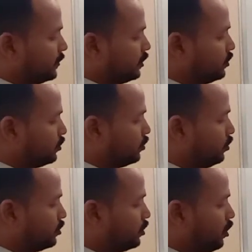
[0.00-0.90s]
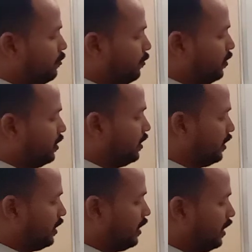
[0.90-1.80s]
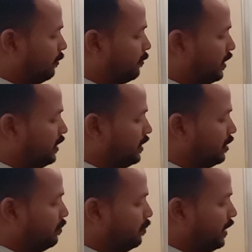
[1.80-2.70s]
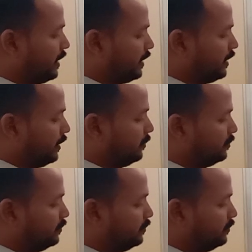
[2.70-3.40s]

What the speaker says: Source of alpha particle.